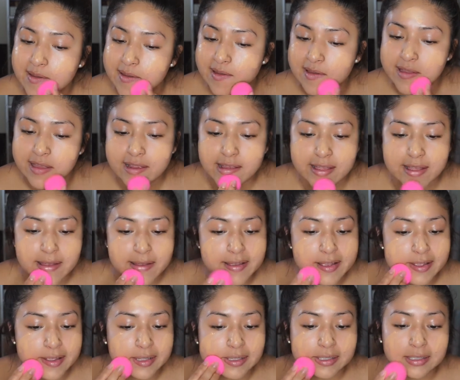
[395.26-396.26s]
It
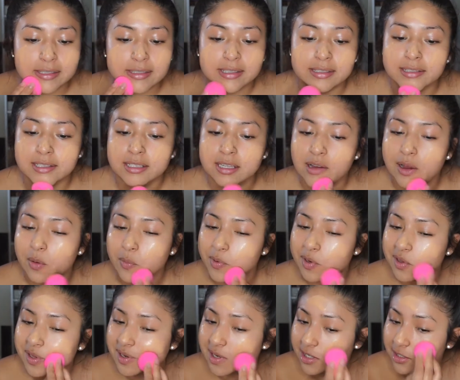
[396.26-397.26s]
is a
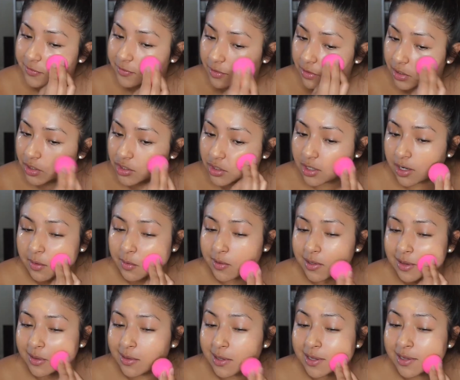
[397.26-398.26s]
really nice foundation. I
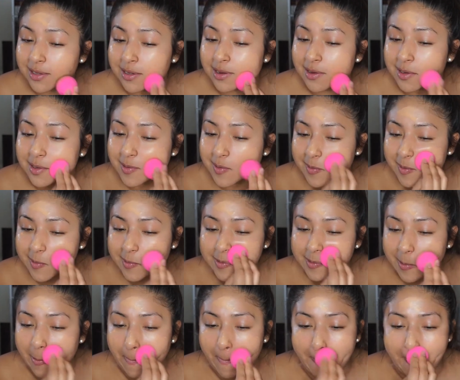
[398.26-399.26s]
really like it because it's
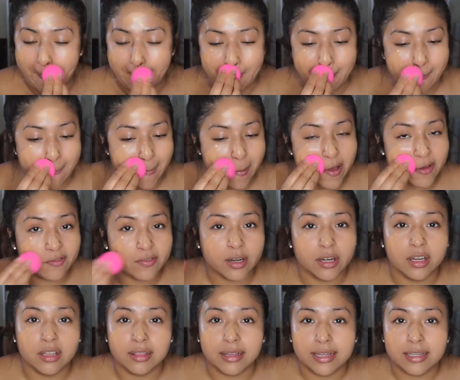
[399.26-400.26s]

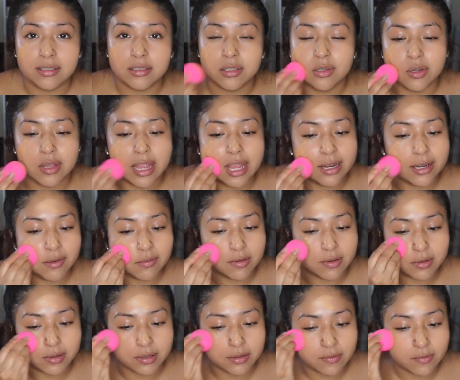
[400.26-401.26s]
very light. You can't
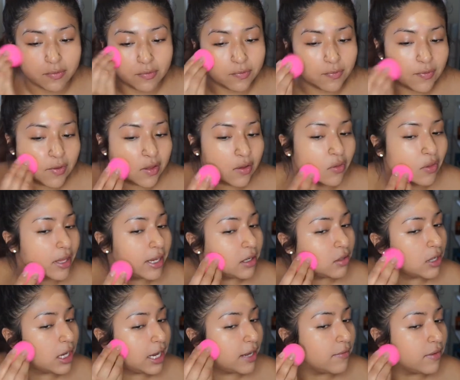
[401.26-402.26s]
even feel that
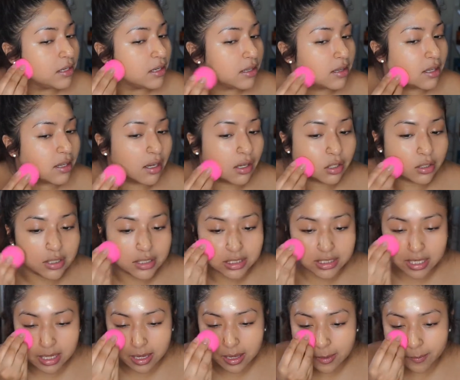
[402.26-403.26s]
you have anything on your
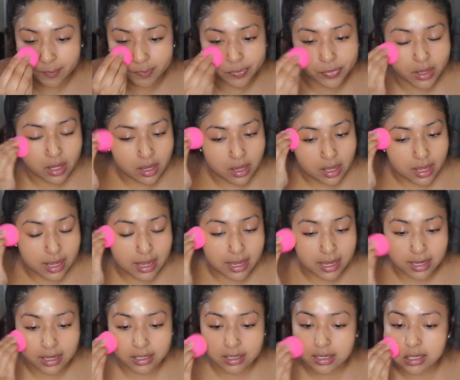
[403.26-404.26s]
skin.
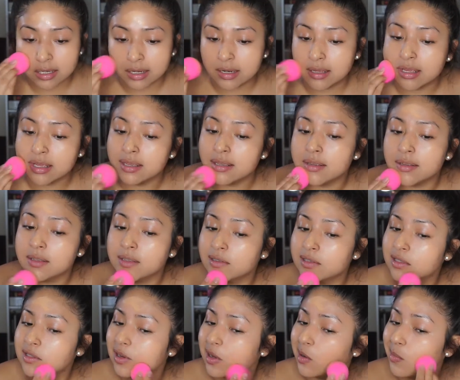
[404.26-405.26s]
And it is
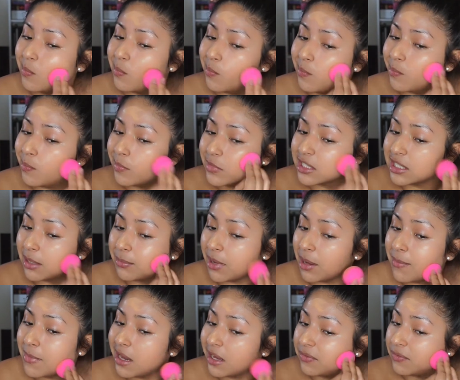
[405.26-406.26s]

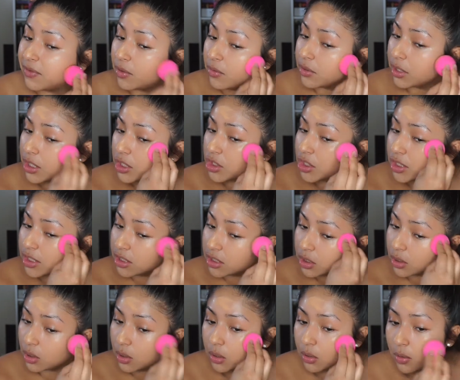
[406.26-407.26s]
semi-matte foundation,
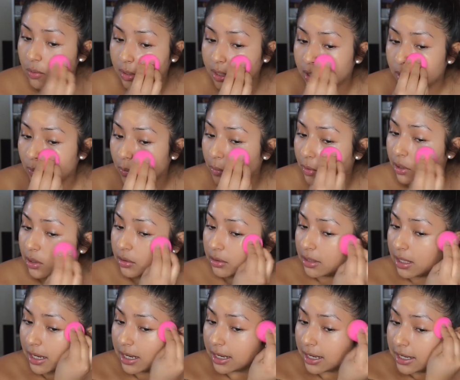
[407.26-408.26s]
so it will
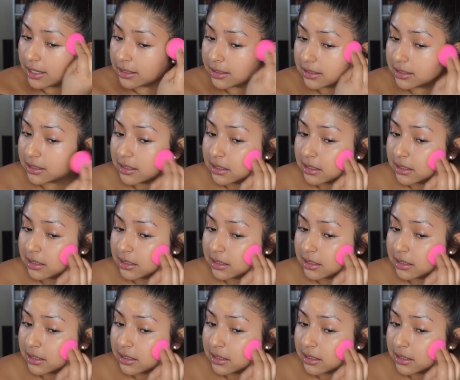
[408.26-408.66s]
not,